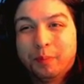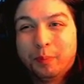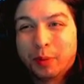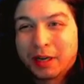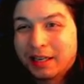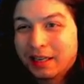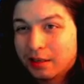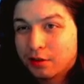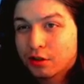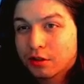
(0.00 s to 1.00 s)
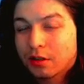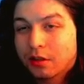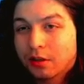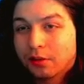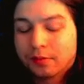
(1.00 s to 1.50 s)
but it is.
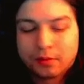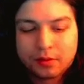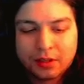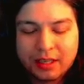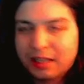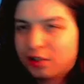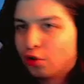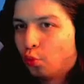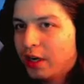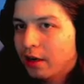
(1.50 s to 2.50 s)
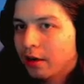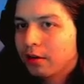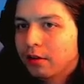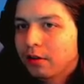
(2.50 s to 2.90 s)
It's weird.